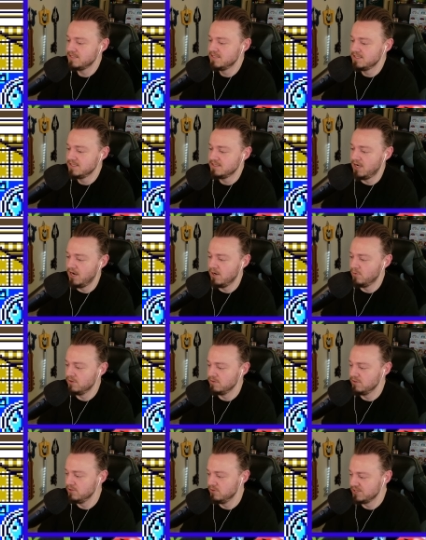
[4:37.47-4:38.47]
I
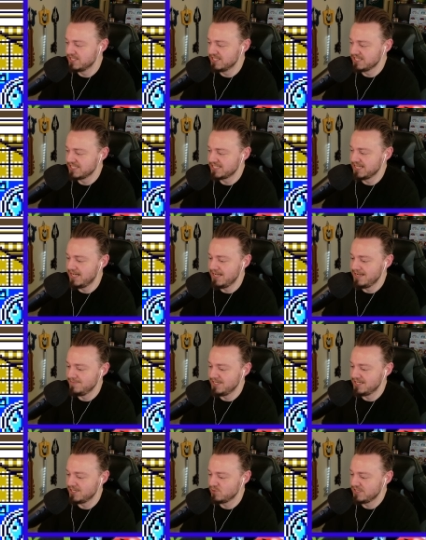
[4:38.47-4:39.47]
won't lose this time.
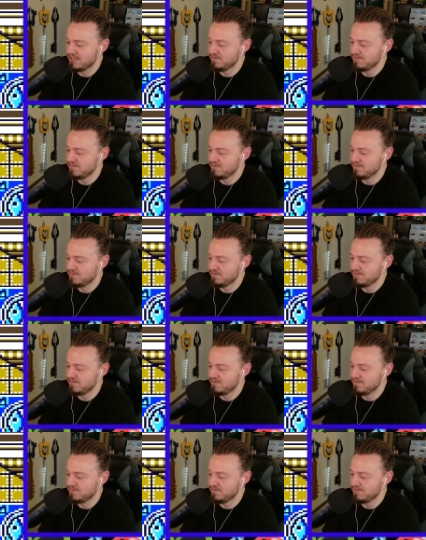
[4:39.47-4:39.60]
Not with